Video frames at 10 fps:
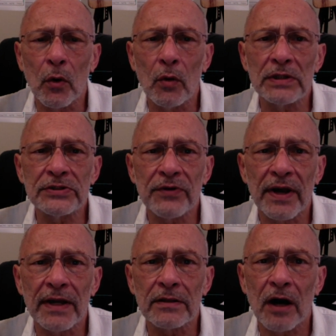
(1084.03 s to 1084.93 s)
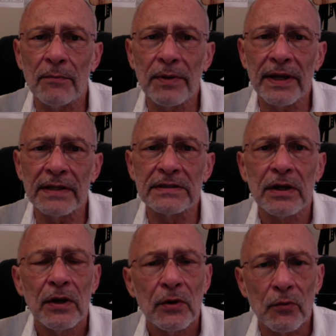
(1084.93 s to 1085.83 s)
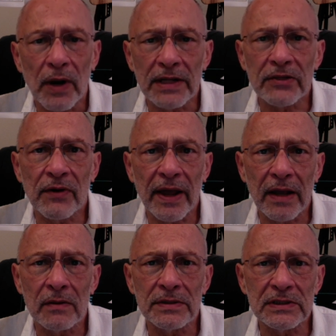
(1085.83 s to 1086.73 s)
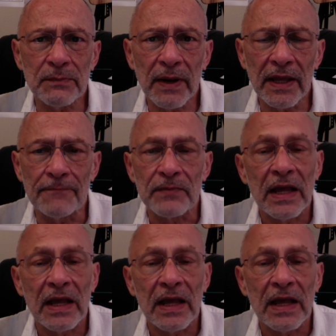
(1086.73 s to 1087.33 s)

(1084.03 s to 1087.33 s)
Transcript: holist triad complex right triangle display.